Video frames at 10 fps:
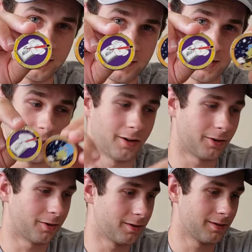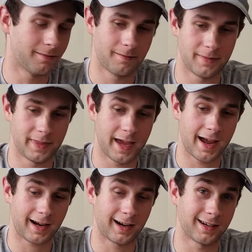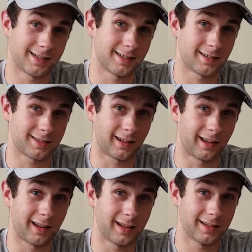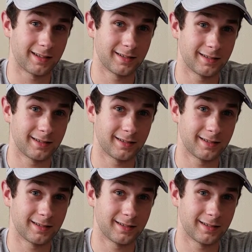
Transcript: So that kind of sucks a lot.